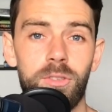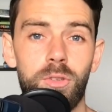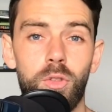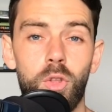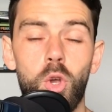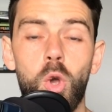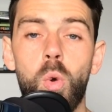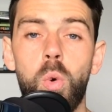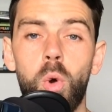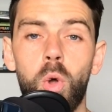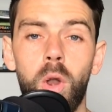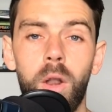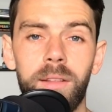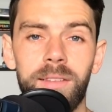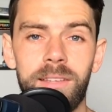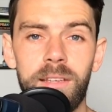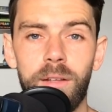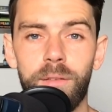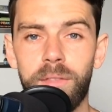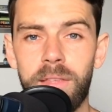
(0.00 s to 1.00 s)
So the
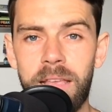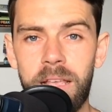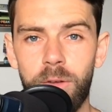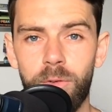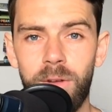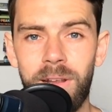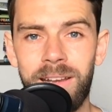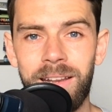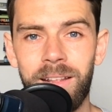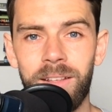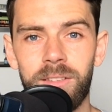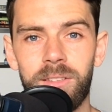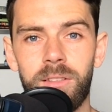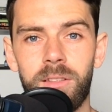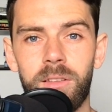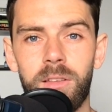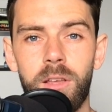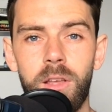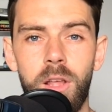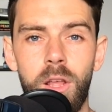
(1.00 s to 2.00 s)
quality of the ingredients,
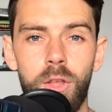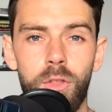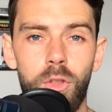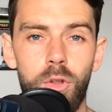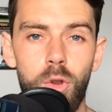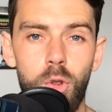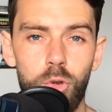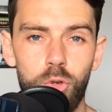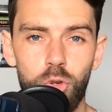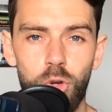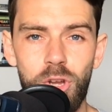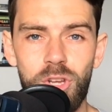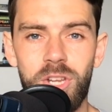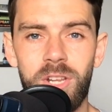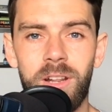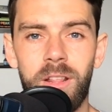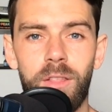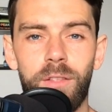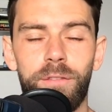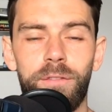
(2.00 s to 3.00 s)
the
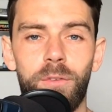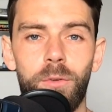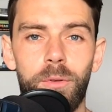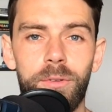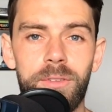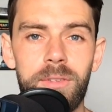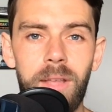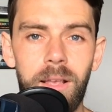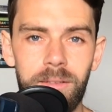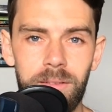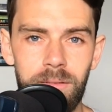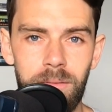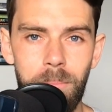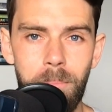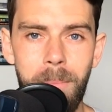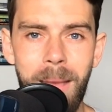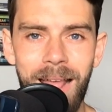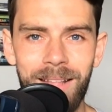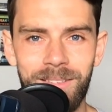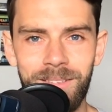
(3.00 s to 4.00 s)
nutrition in the food doesn't
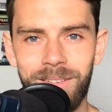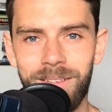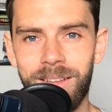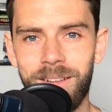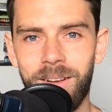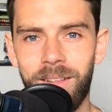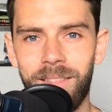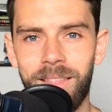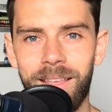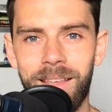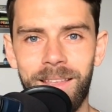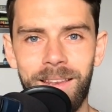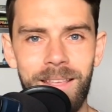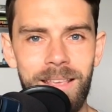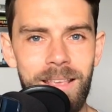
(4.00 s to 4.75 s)
matter. You know, they could